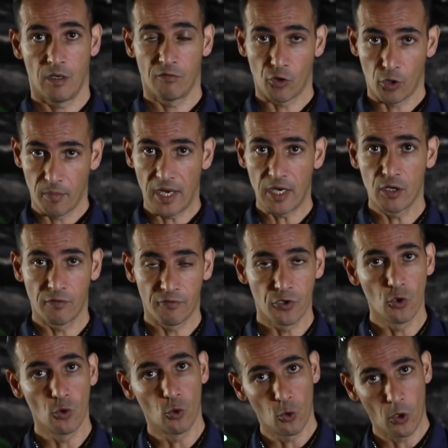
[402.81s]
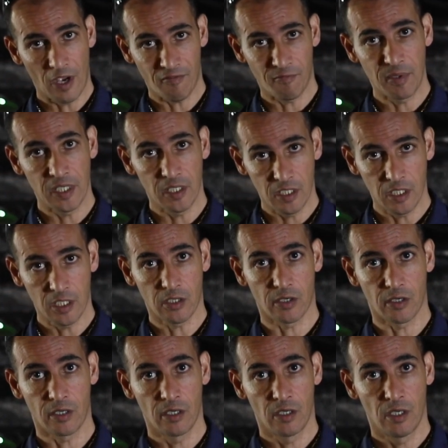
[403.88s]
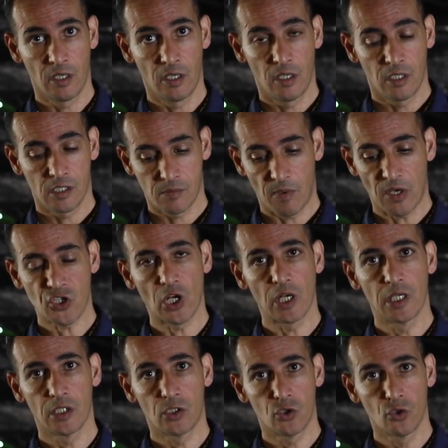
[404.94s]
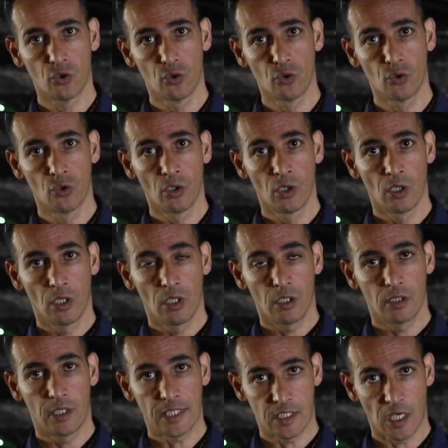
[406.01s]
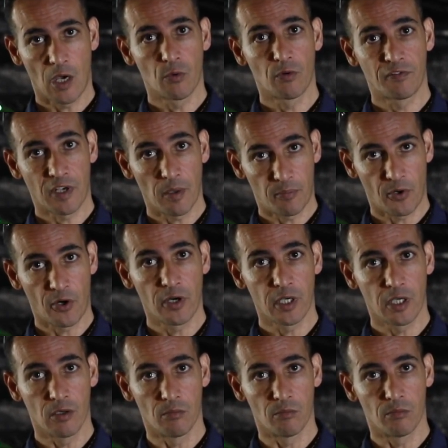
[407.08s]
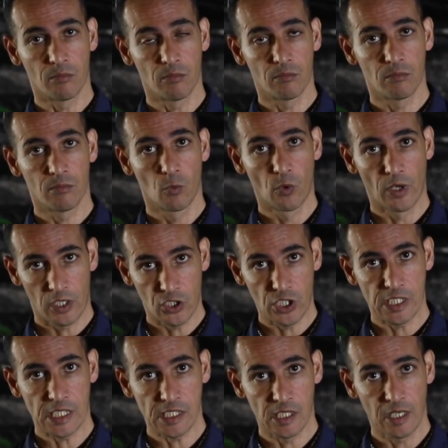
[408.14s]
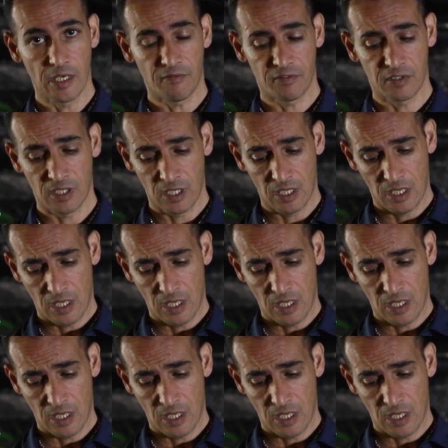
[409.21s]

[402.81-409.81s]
For many of you who have been here, especially to the town of Capernaum, where Jesus lived,